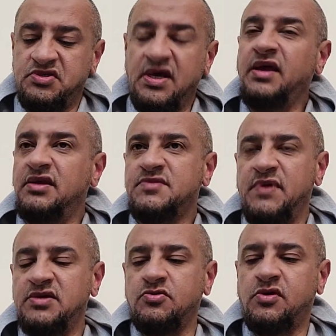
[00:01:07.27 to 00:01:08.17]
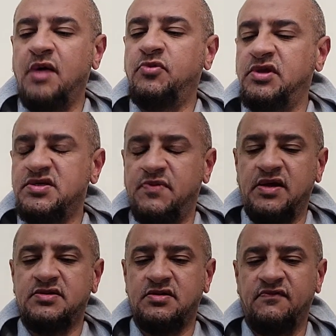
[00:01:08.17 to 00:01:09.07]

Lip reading: stay in this place or come to this place,